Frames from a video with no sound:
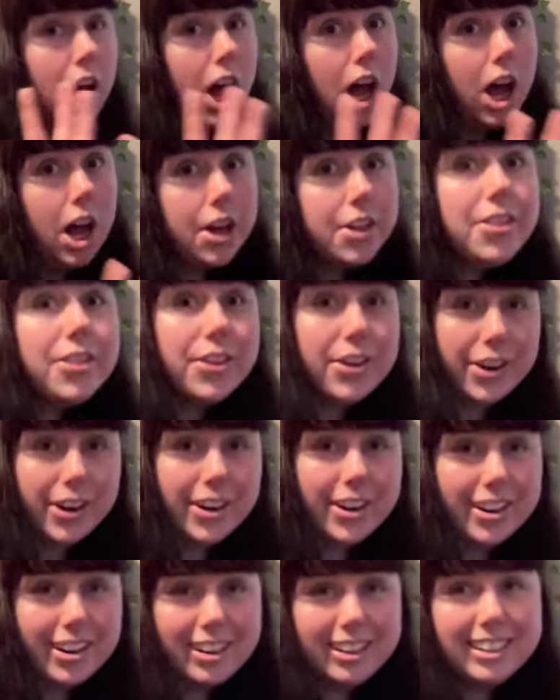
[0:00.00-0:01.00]

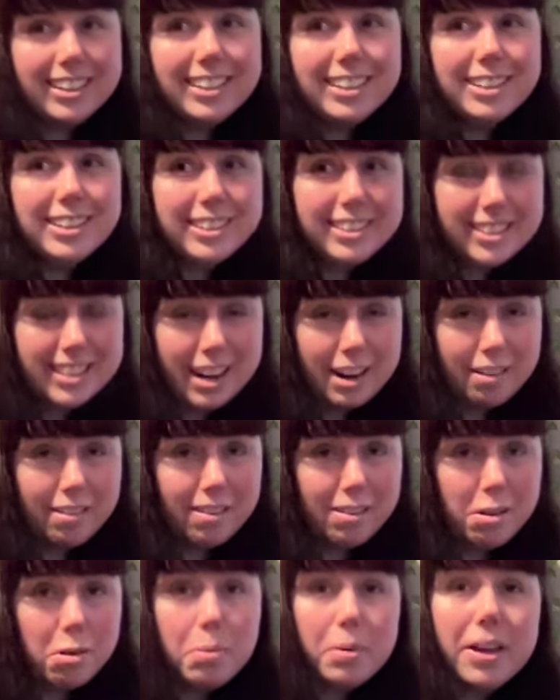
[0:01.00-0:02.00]
other
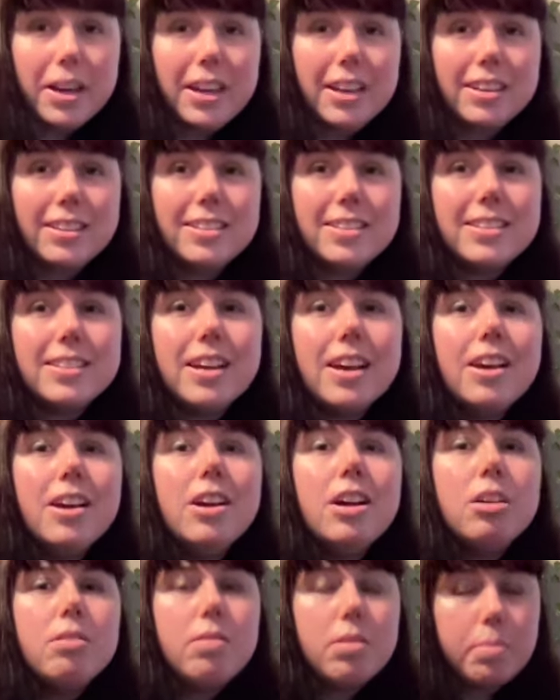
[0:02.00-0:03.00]
tarot queens.
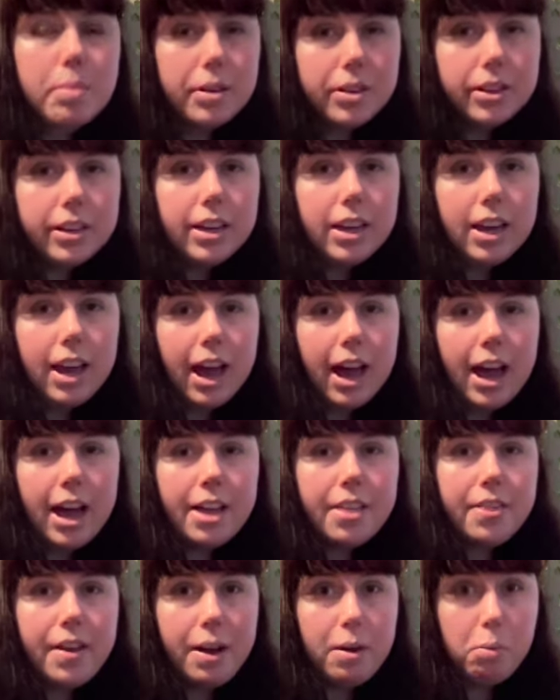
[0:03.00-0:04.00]
When we're looking
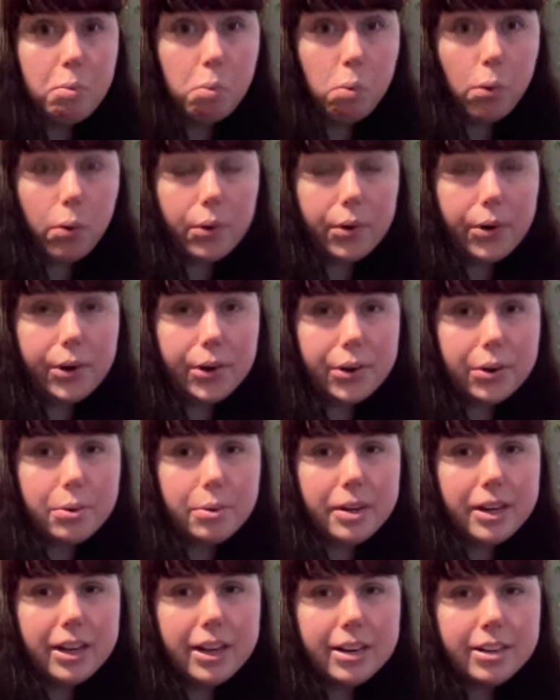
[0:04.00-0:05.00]
at that warrior
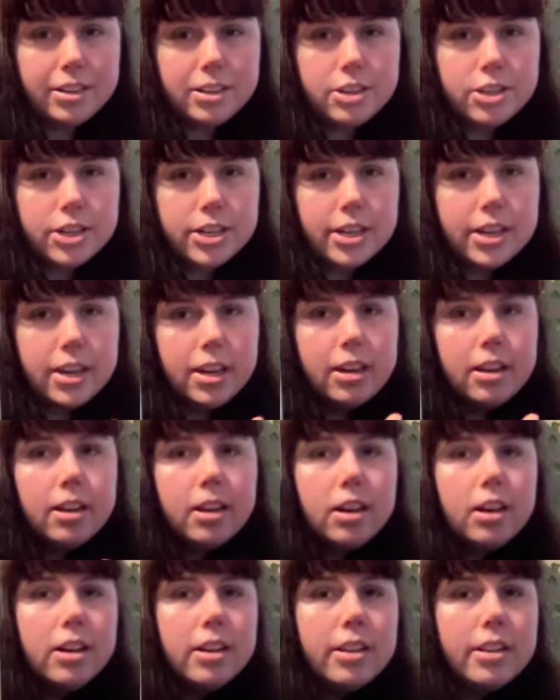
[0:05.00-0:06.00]
queen energy,
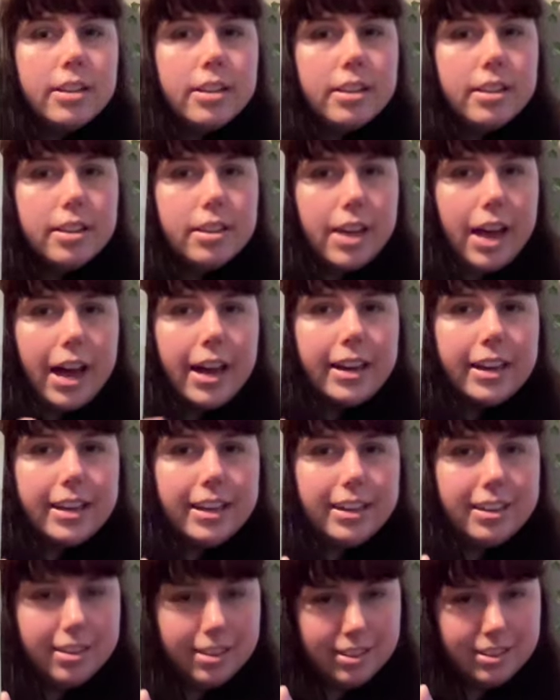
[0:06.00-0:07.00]
That
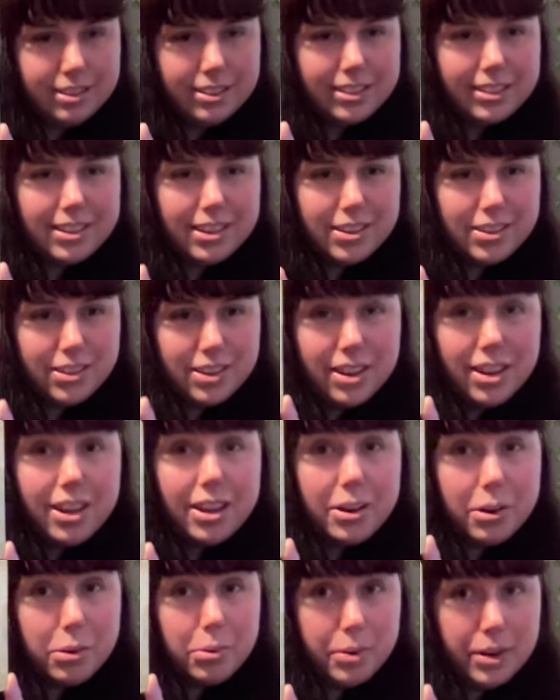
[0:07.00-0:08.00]
is
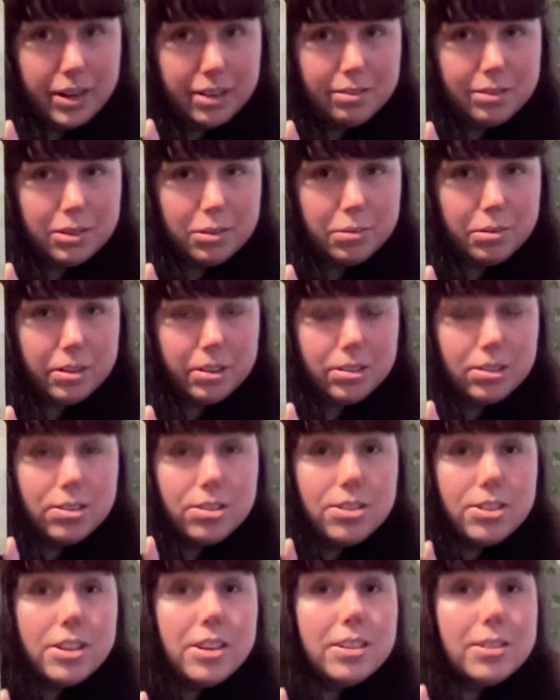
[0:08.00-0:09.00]
the Queen of Swords.
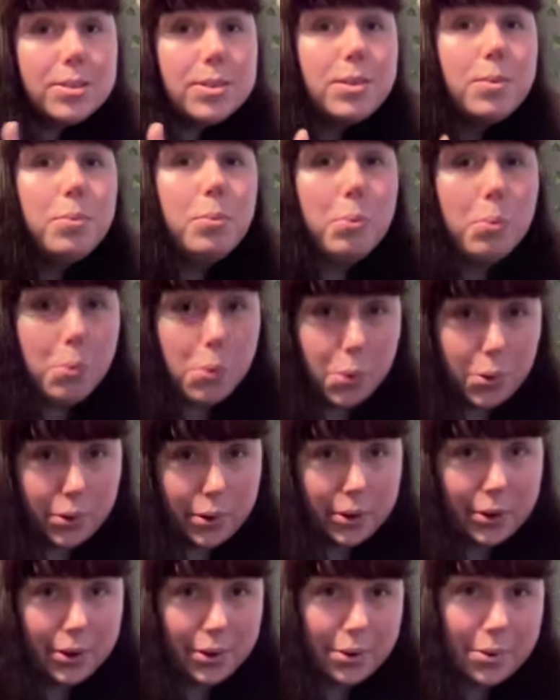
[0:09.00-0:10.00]
She is the
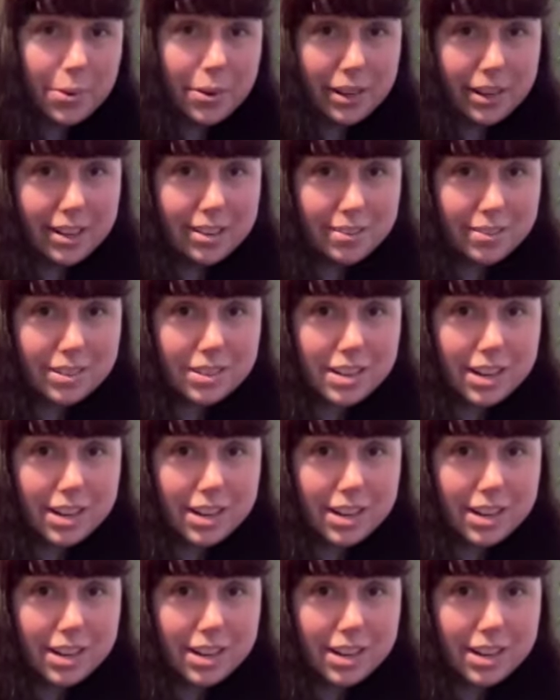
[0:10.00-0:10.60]
warrior queen of the